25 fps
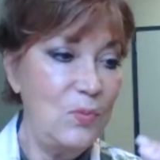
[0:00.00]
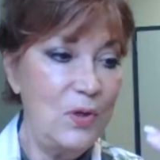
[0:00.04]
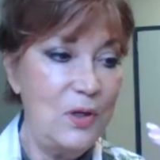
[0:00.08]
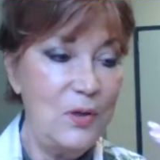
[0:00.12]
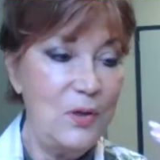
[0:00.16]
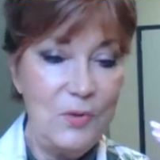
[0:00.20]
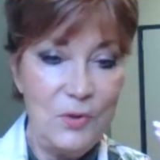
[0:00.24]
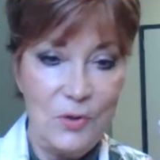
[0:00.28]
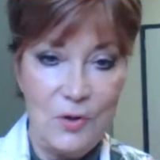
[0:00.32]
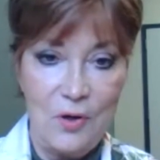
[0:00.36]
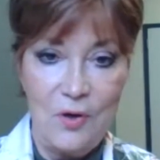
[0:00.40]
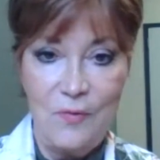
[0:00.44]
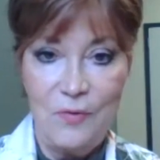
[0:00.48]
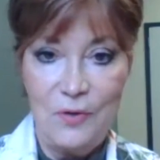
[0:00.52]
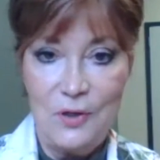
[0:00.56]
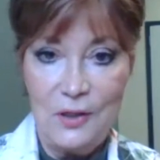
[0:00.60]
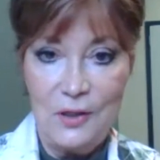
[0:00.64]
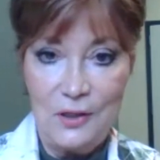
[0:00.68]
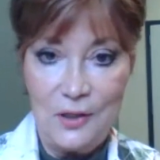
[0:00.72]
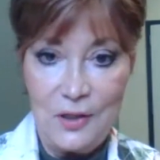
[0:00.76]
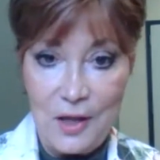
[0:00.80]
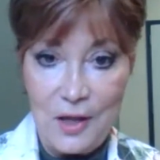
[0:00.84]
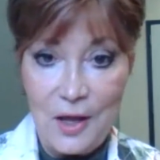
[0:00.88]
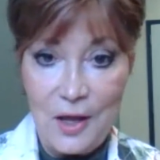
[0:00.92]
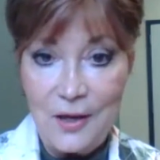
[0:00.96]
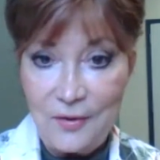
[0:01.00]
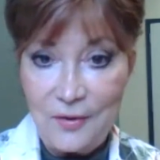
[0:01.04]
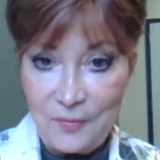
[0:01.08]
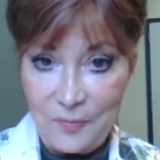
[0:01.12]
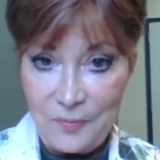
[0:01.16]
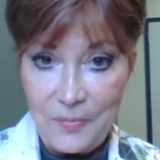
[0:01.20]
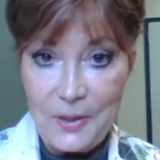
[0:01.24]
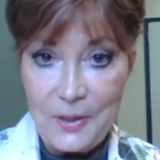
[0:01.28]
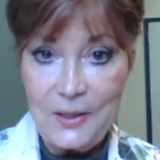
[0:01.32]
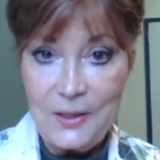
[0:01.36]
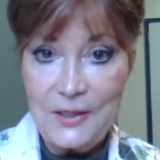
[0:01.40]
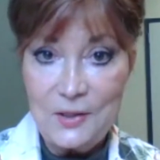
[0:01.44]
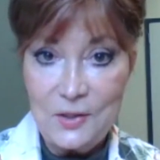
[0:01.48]
when I was offered a lot of
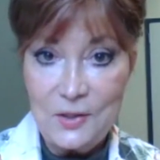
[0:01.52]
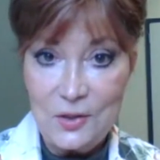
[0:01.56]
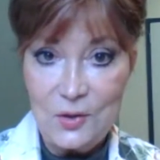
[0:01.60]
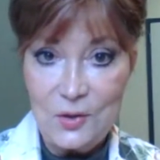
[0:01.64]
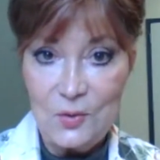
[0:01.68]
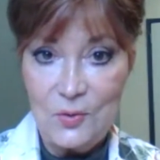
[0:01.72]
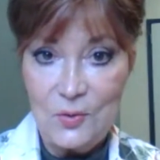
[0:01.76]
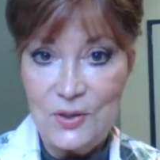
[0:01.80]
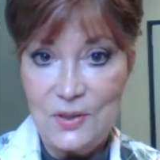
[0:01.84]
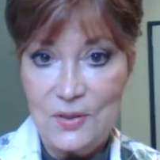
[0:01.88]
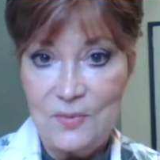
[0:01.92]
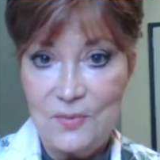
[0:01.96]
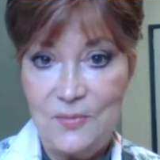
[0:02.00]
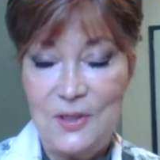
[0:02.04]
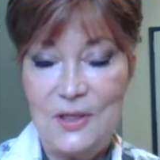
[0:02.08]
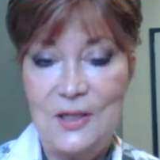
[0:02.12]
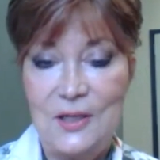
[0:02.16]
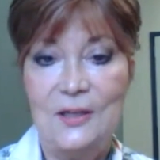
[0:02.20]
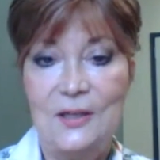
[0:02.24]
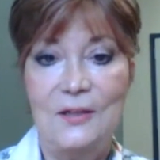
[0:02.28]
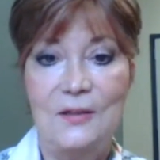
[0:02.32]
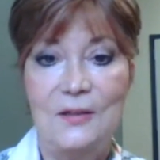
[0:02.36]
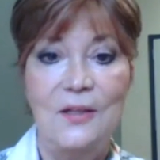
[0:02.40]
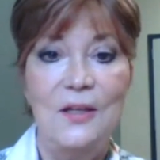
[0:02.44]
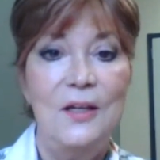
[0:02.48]
money to do something,